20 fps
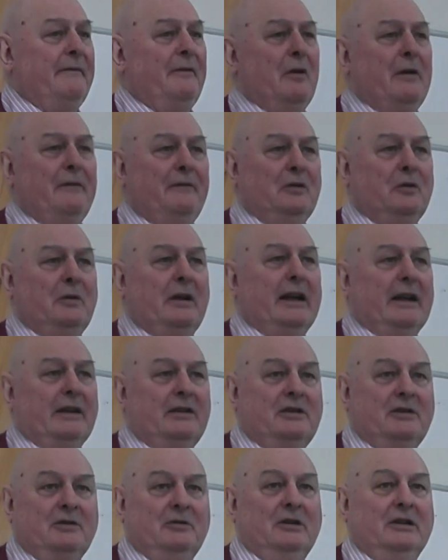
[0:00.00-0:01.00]
If you ever
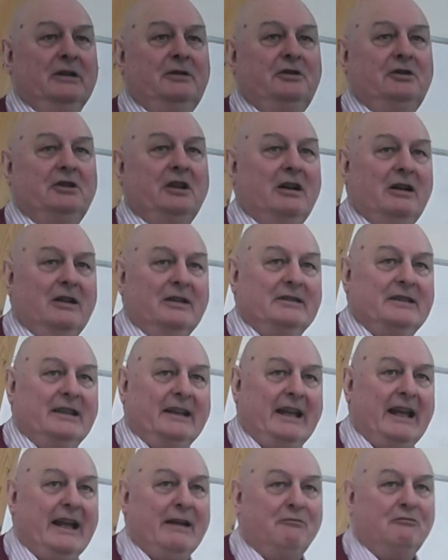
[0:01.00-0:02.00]
get to a chance
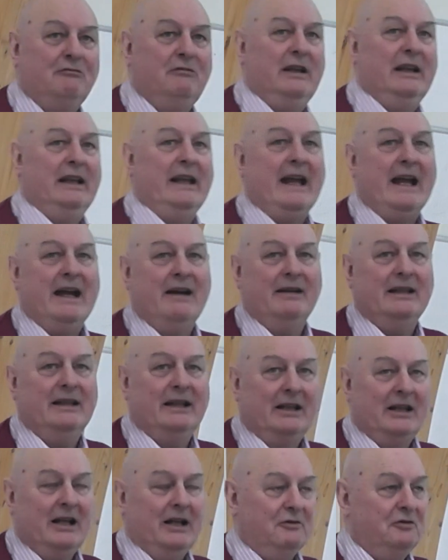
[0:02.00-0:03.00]
to get really out in
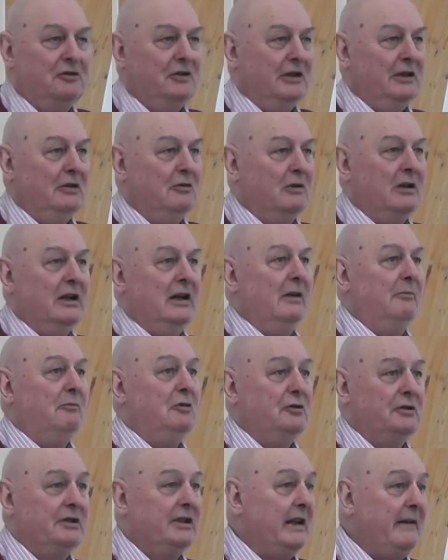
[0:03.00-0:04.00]
the country and look up,
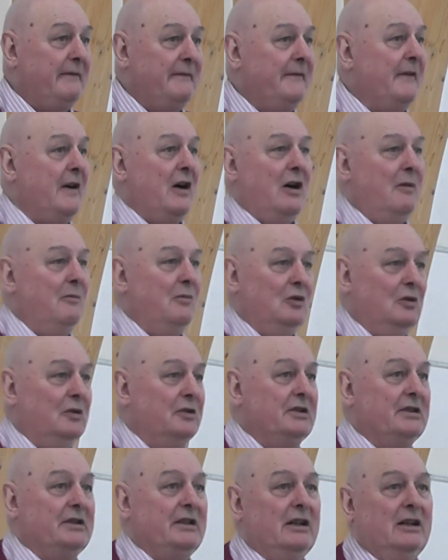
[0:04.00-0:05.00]
you'll see far
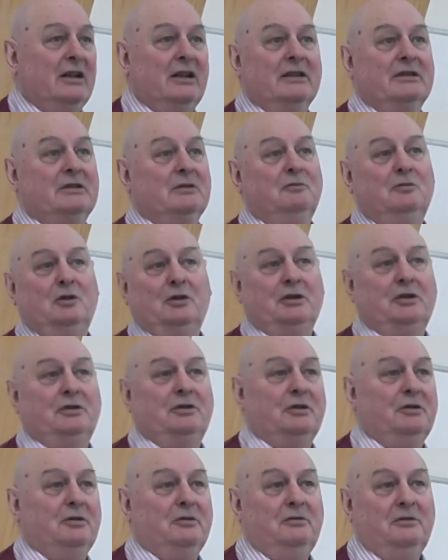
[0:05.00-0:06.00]
more stars than what you
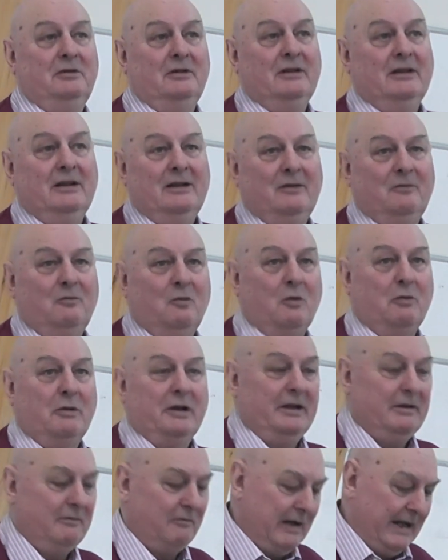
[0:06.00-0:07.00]
do
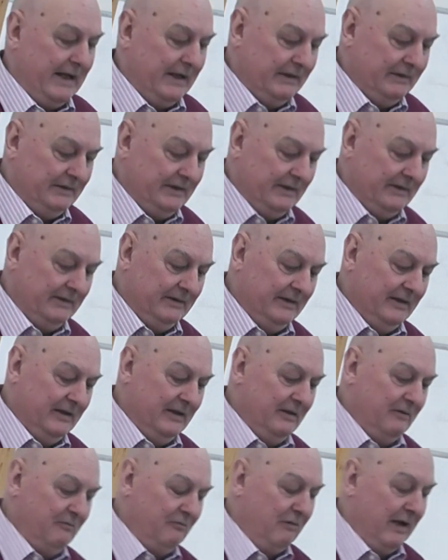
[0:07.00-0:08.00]
walking around
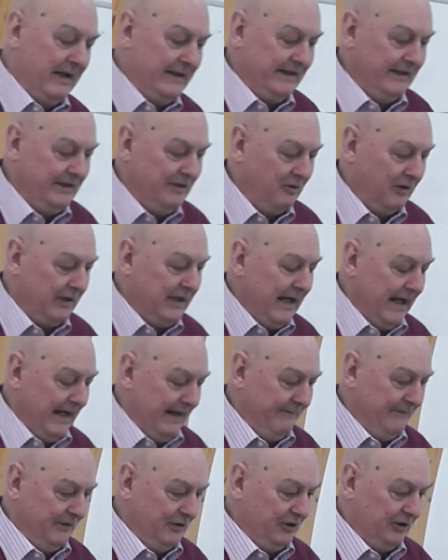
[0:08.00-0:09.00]
Reading or
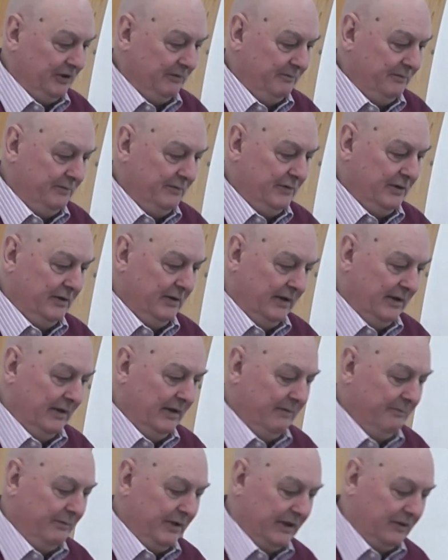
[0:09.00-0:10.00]
Caversham,
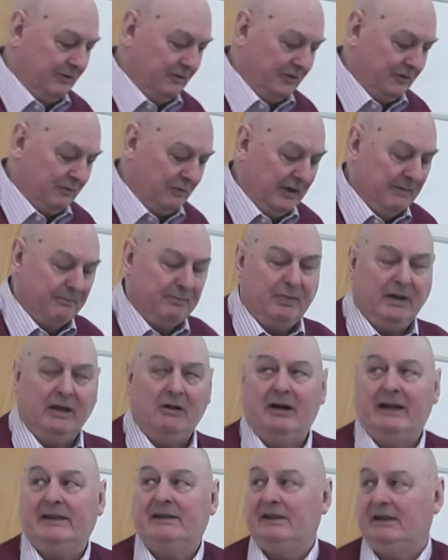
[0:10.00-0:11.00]
because we're
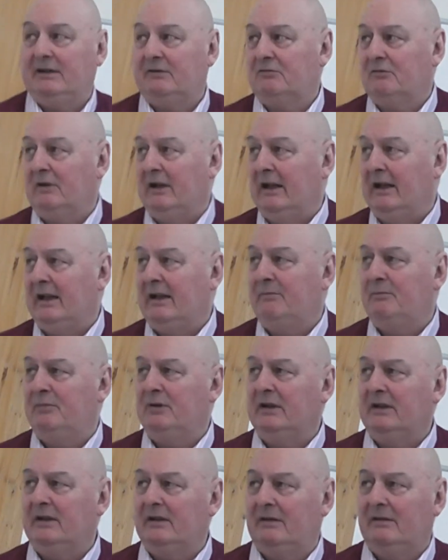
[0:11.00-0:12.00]
blighted, really.
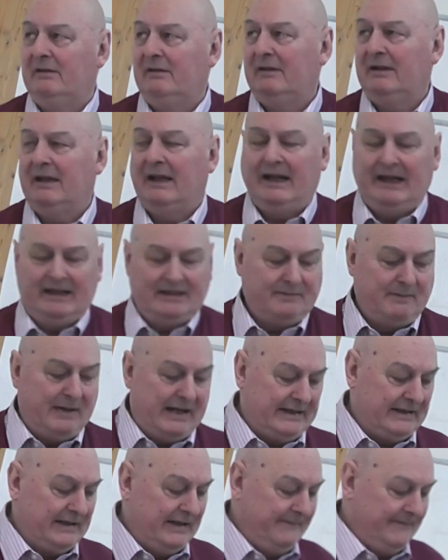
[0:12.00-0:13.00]
But it's
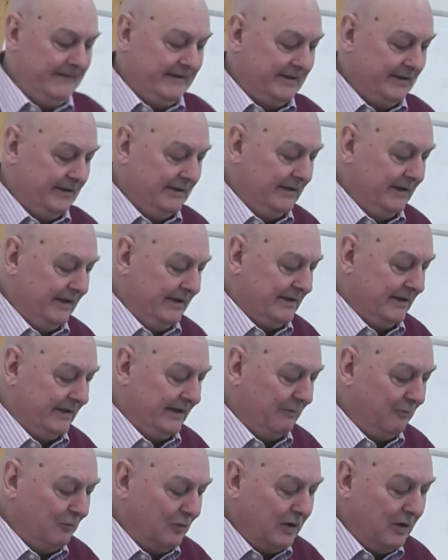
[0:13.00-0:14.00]
magnificent,
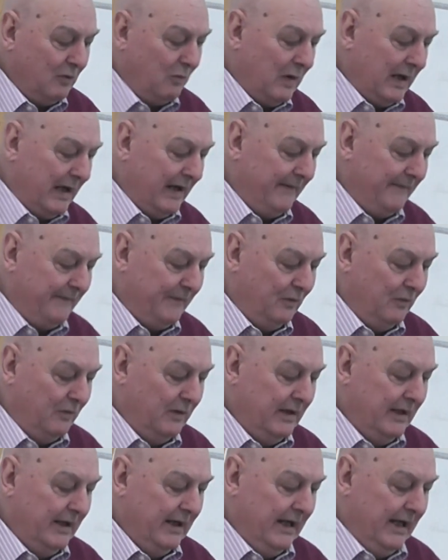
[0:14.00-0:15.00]
isn't it? What a
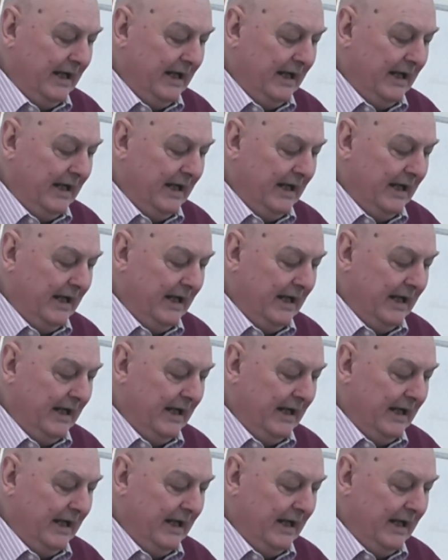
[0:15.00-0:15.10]
wonderful